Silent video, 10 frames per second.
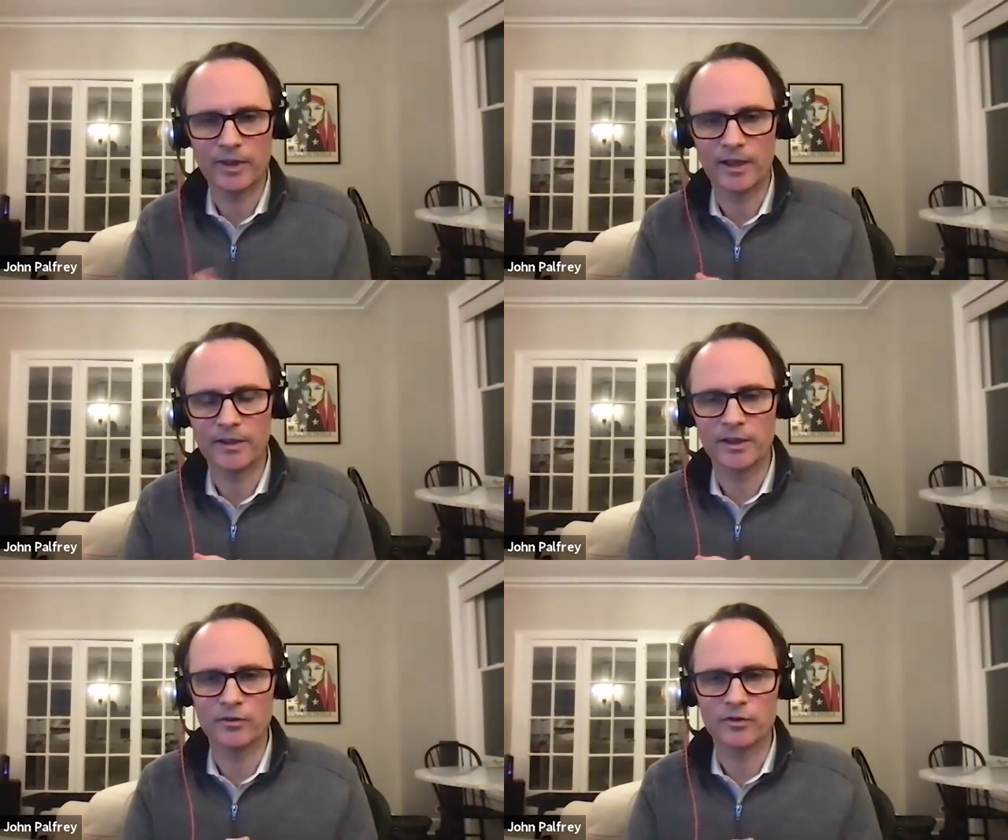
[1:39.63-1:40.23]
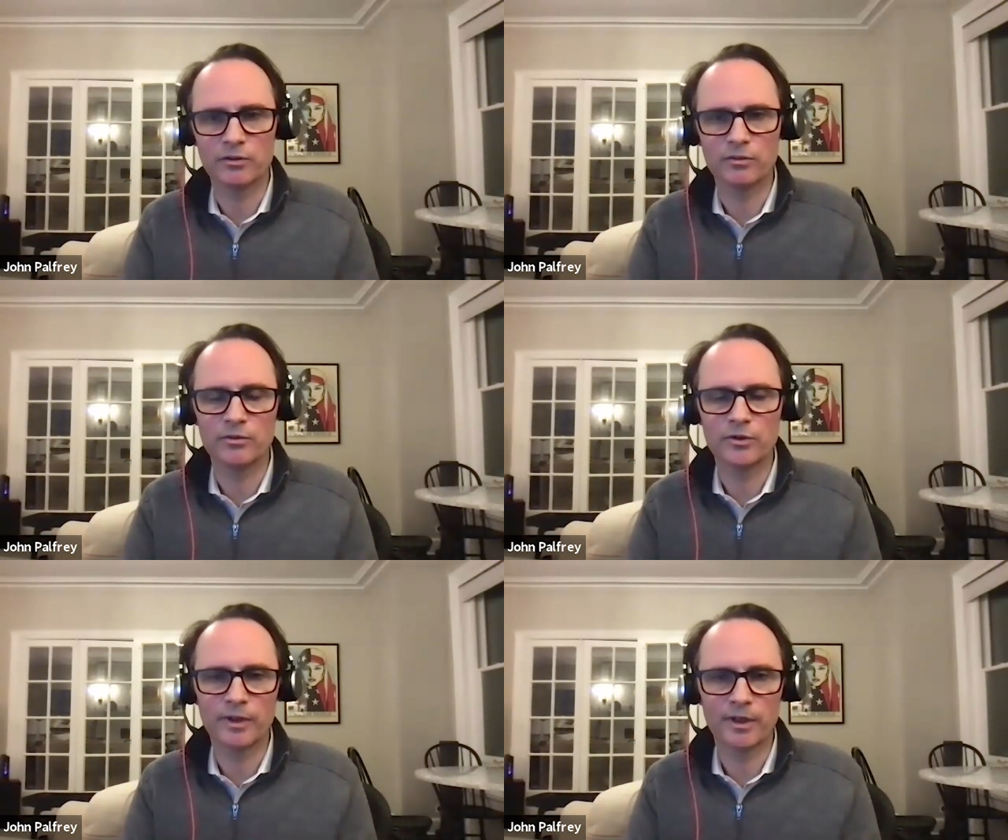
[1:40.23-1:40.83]
uh, you know, to,
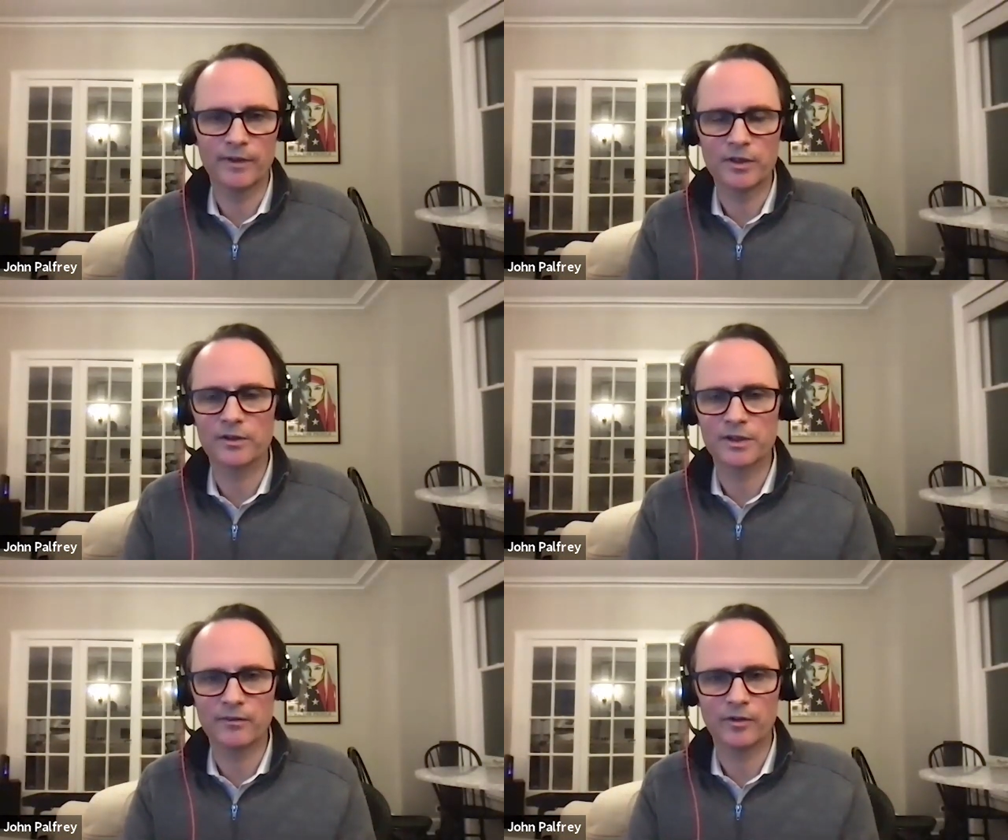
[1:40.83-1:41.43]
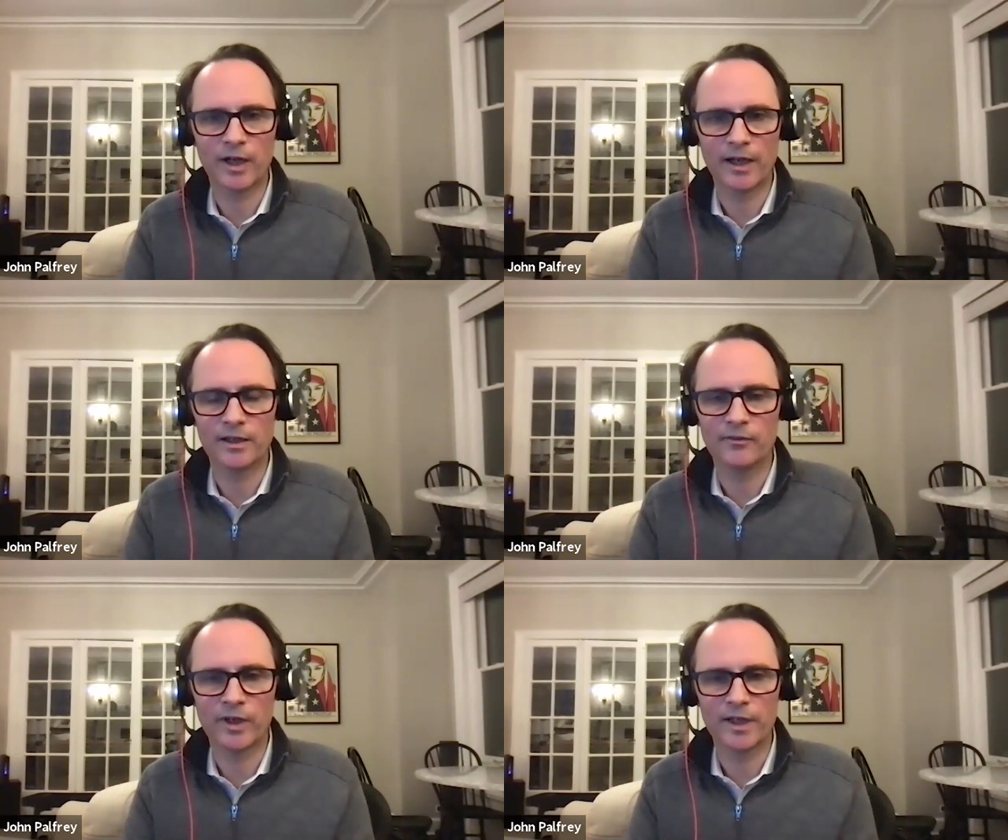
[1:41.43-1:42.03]
to individuals in a variety
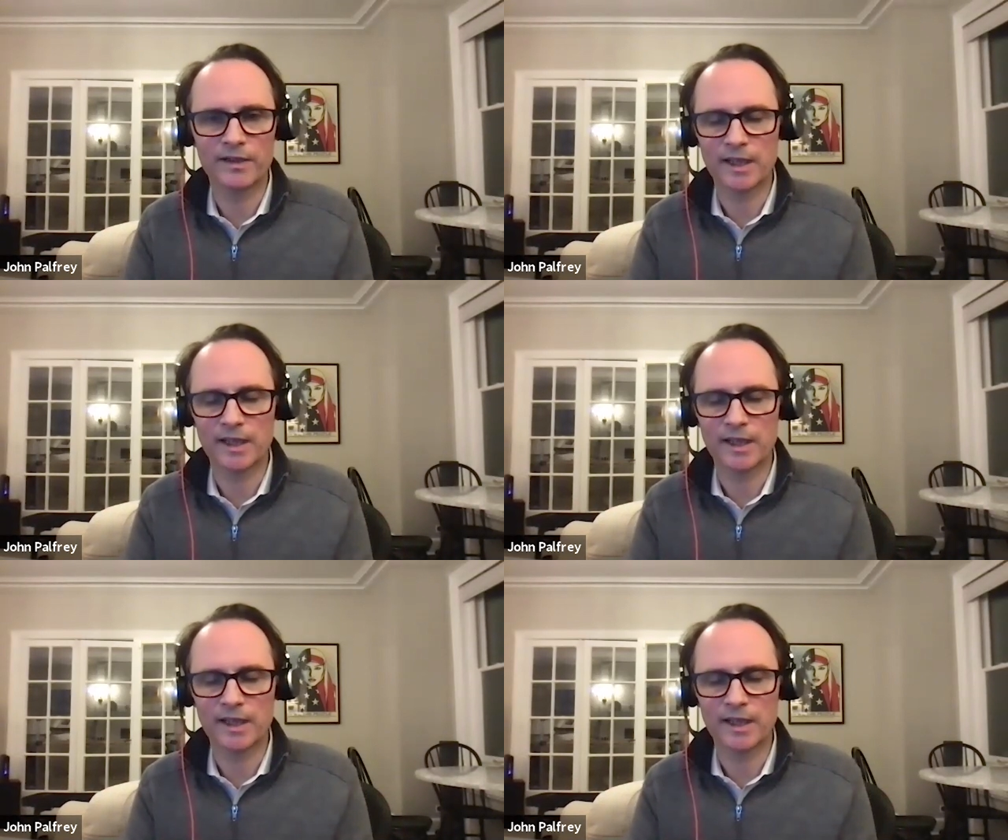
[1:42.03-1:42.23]
of ways.